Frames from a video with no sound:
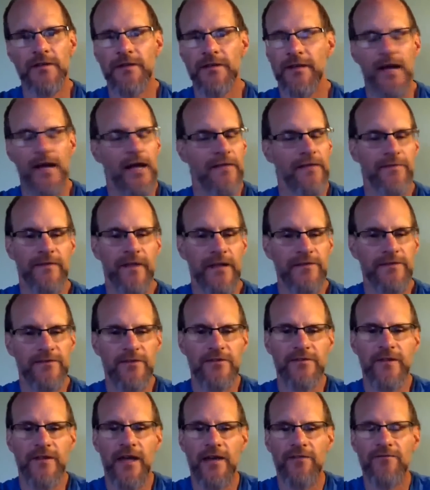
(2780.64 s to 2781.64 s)
And it
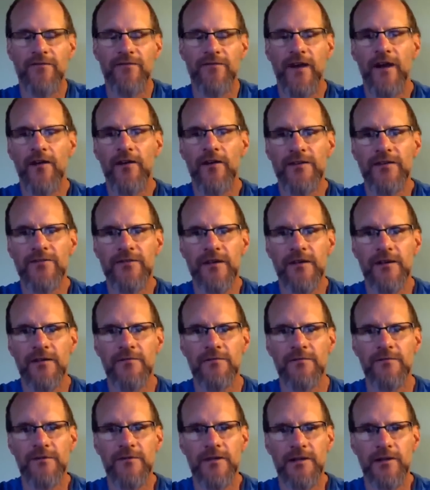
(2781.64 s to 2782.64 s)
just kind of varies the,
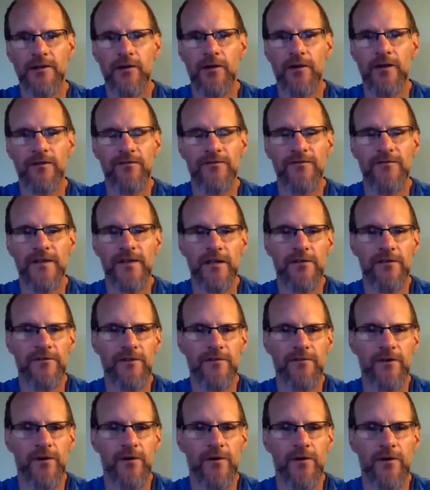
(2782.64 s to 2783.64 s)
the look and feel of
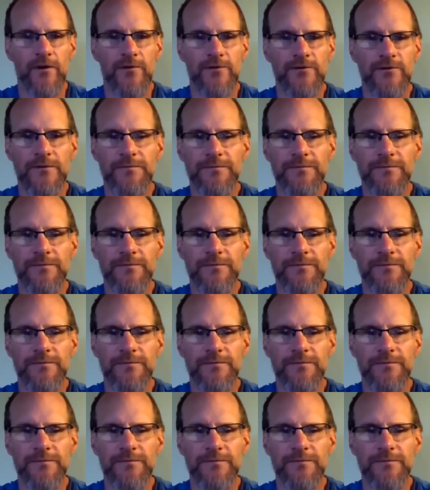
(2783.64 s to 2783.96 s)
your photos.